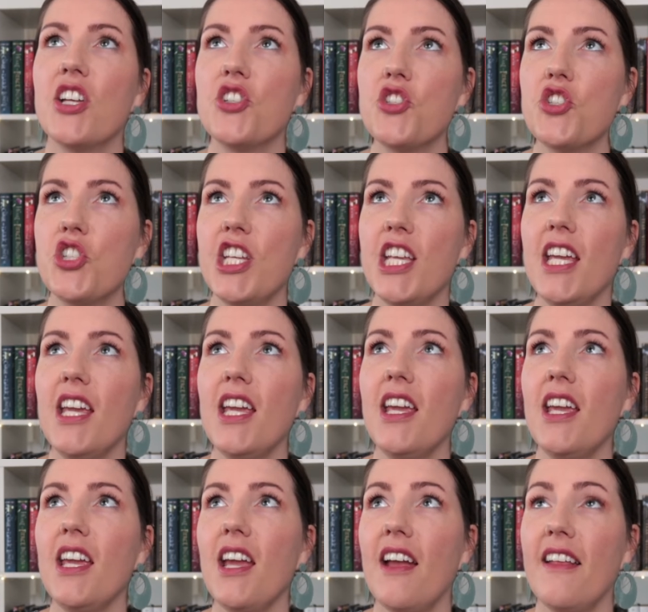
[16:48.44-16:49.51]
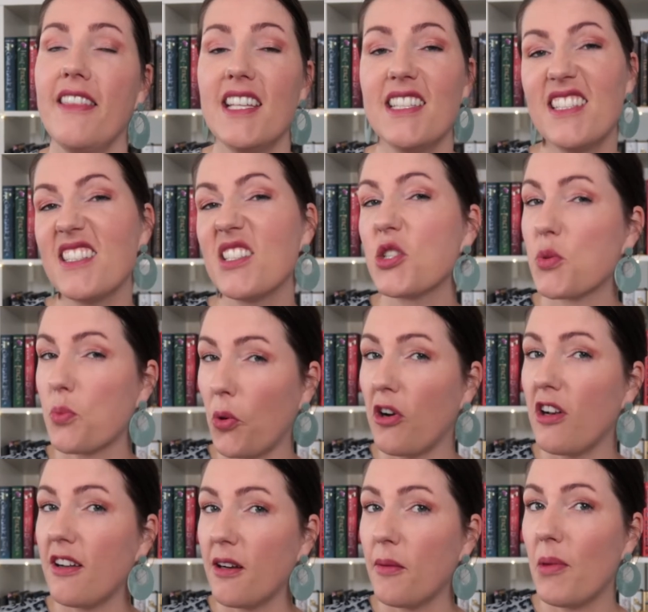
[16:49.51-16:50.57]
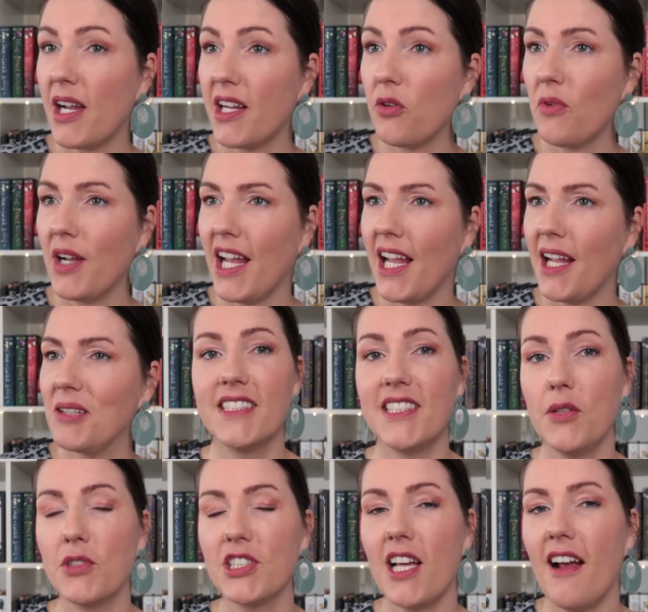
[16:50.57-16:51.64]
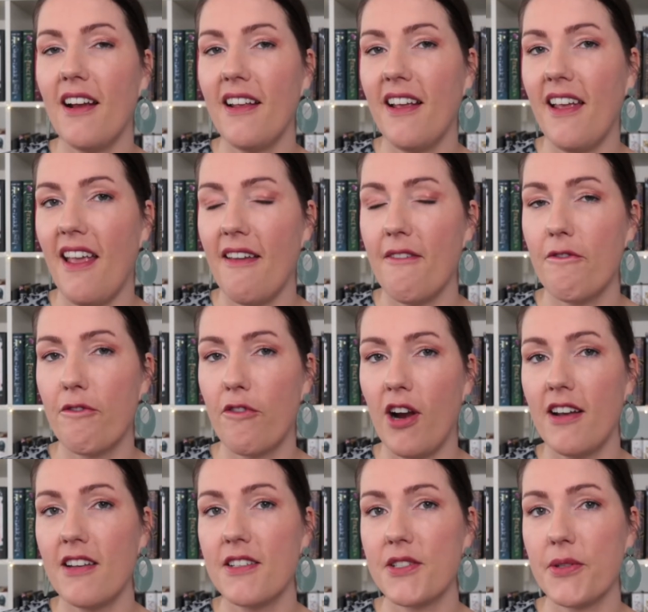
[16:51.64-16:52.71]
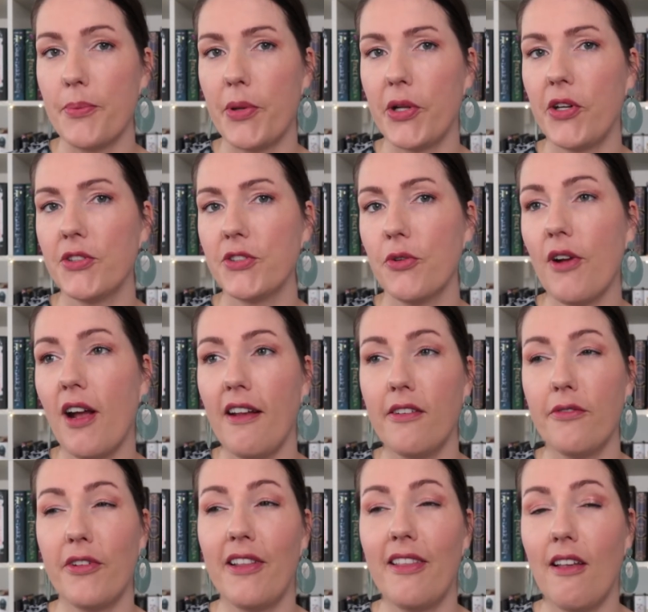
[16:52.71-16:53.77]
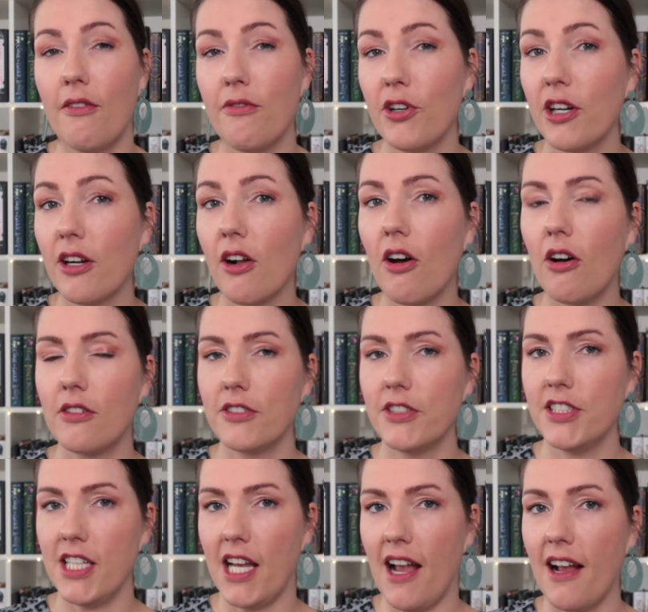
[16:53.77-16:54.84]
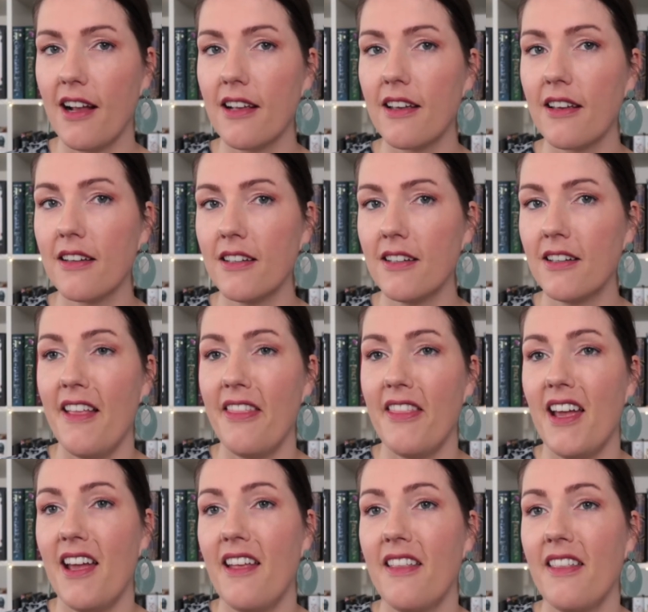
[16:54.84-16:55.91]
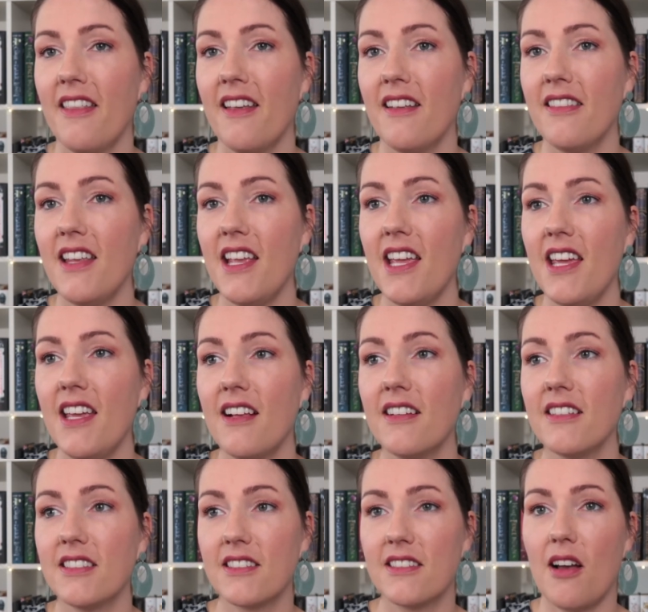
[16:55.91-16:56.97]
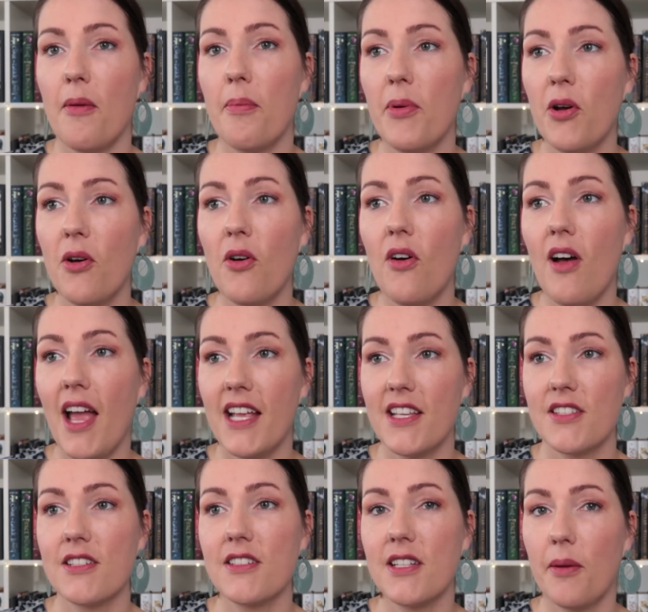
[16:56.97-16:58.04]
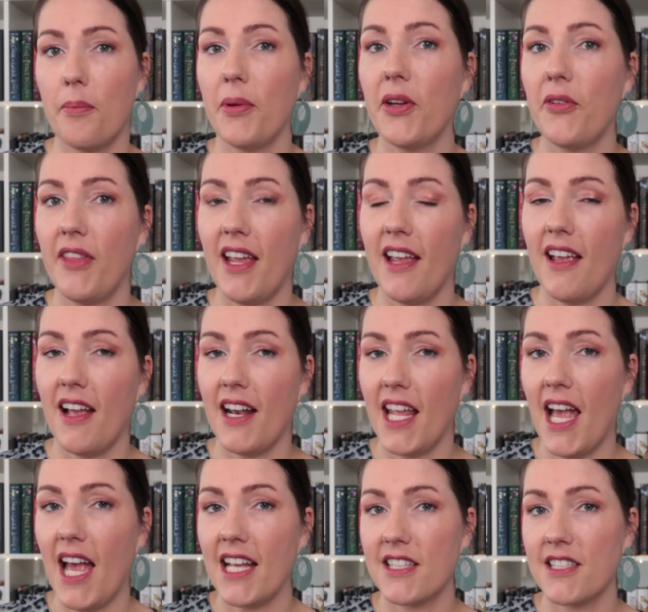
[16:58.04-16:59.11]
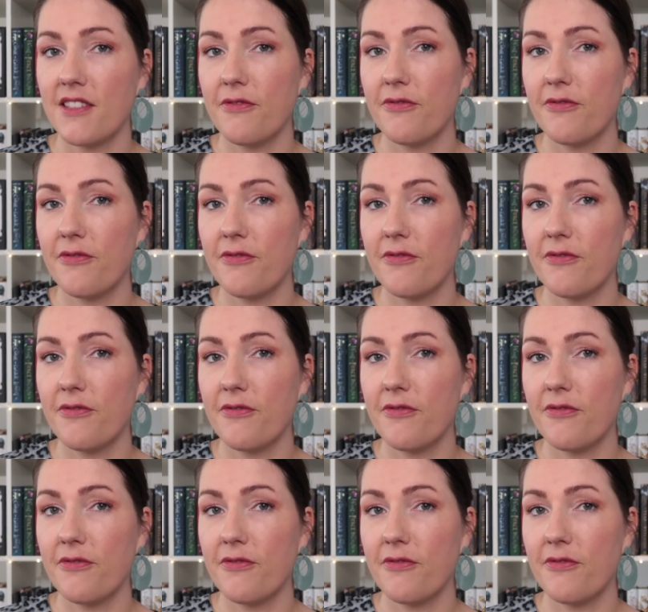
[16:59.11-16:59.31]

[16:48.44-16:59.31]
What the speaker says: she, and this is a spoiler by the way, she was hiding a friend, but also kind of a lover called Jack. And then the Gestapo entered their building and he had to